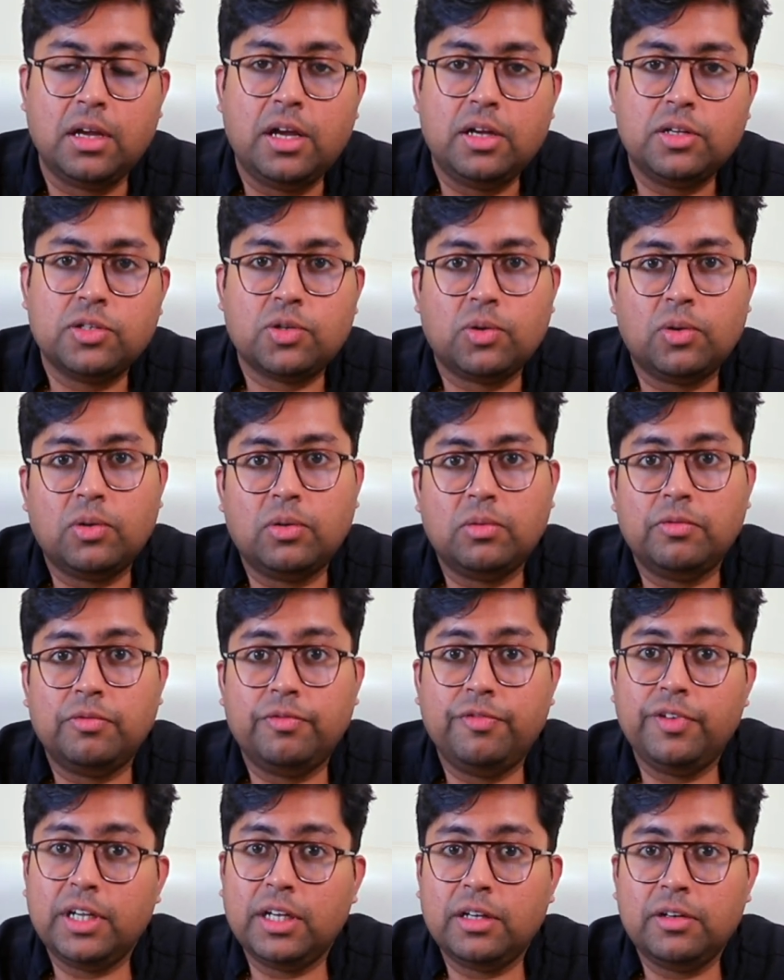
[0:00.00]
So
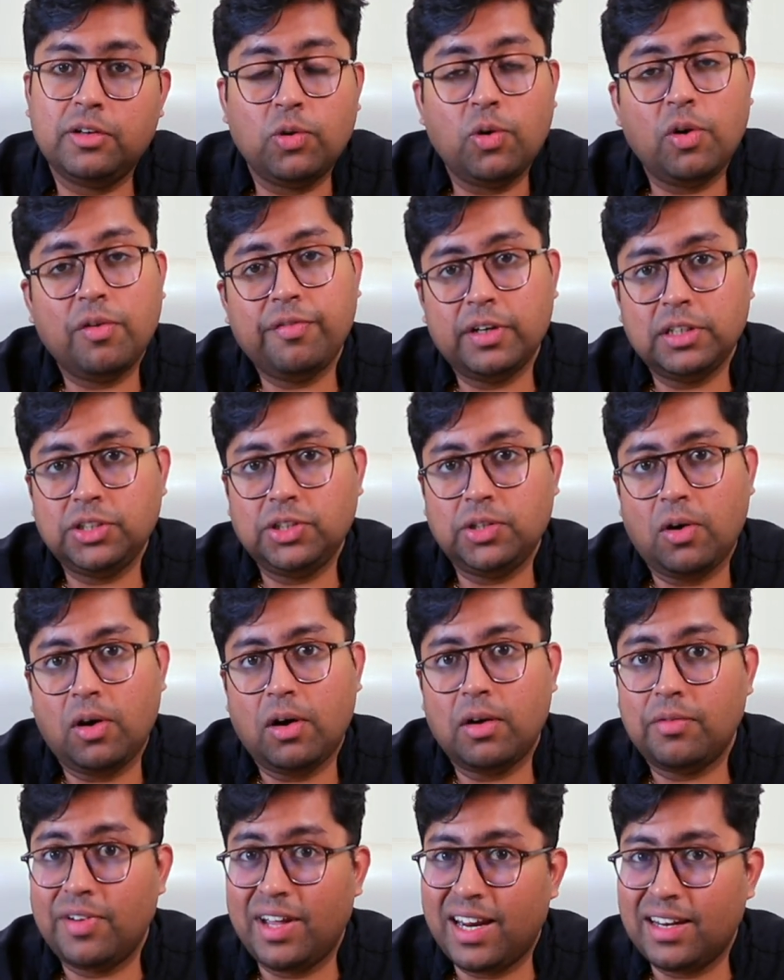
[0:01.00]
we know for sure
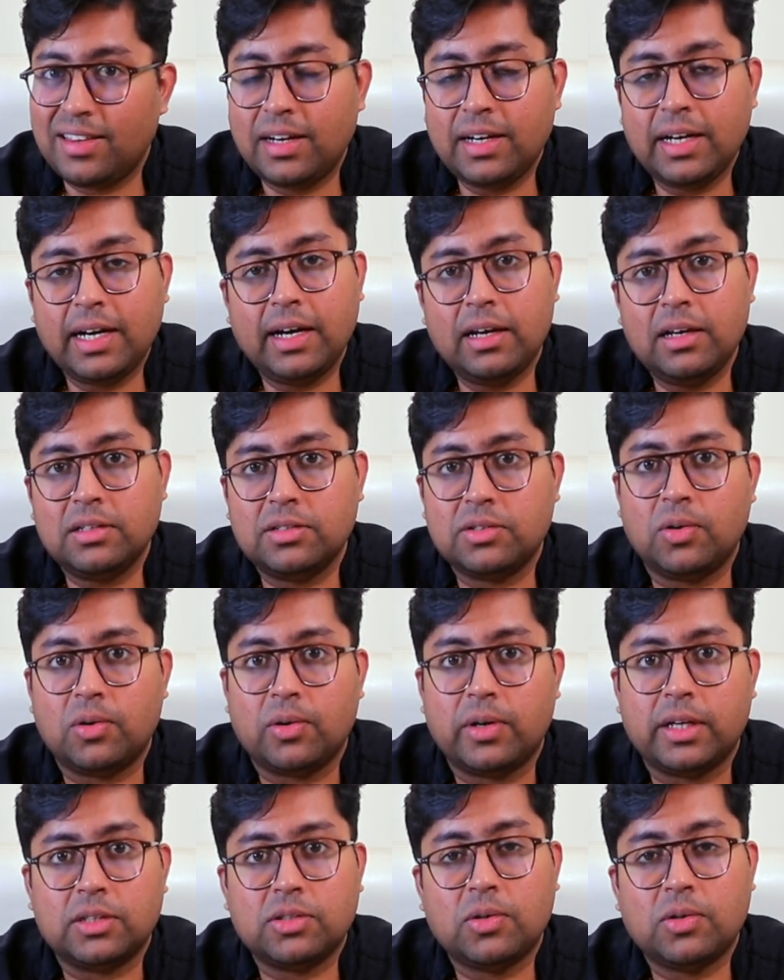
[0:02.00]
where the needle is going.